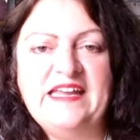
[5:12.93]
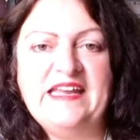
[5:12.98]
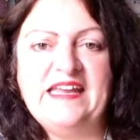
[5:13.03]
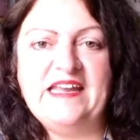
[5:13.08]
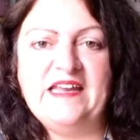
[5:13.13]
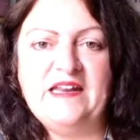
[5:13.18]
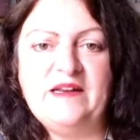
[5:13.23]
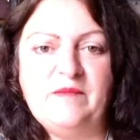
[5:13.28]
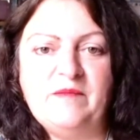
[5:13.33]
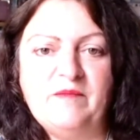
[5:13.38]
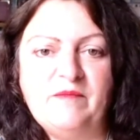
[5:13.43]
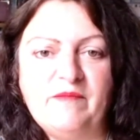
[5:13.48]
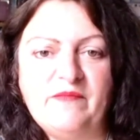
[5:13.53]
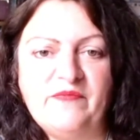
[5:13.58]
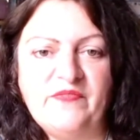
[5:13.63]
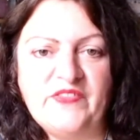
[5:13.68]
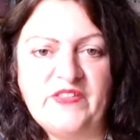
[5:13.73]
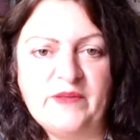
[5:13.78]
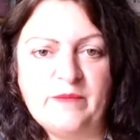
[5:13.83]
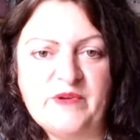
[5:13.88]
in
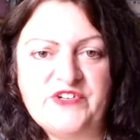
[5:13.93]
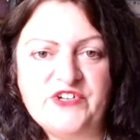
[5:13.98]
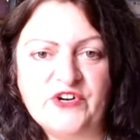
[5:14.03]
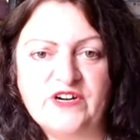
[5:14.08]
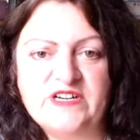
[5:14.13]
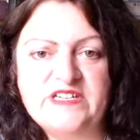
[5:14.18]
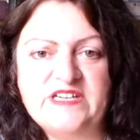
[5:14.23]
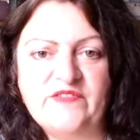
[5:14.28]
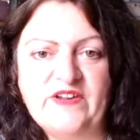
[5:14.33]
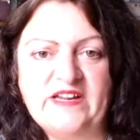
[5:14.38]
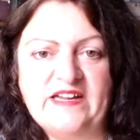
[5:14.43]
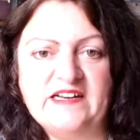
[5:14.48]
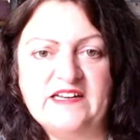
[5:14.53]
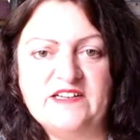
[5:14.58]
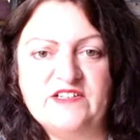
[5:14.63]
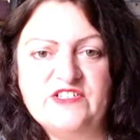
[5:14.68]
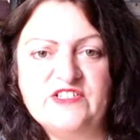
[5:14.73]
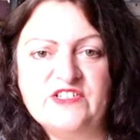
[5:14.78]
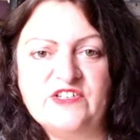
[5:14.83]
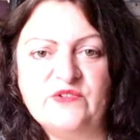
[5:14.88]
the majority of
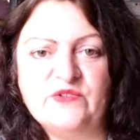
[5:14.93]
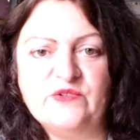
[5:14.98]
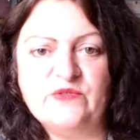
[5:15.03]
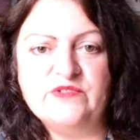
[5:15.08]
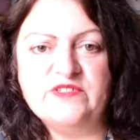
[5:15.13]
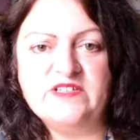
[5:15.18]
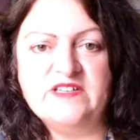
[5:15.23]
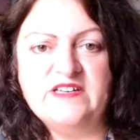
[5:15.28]
England's schools.